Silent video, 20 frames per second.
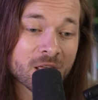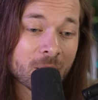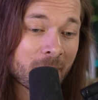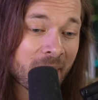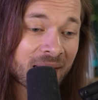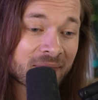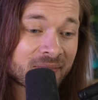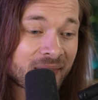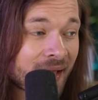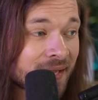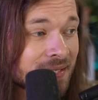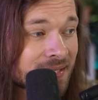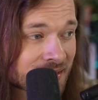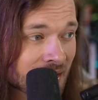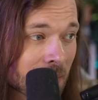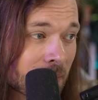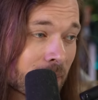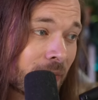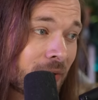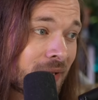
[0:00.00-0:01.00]
the bet that
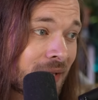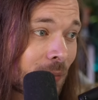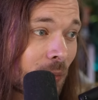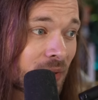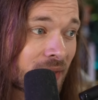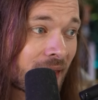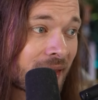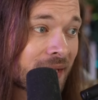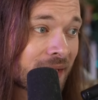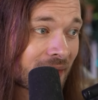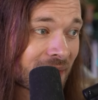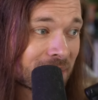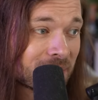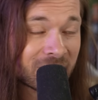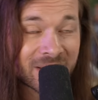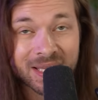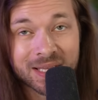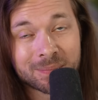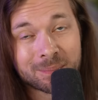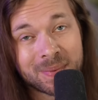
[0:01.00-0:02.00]
somebody will end up
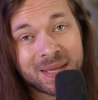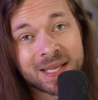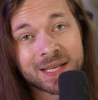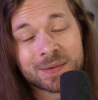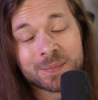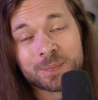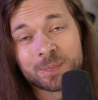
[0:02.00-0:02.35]
being me?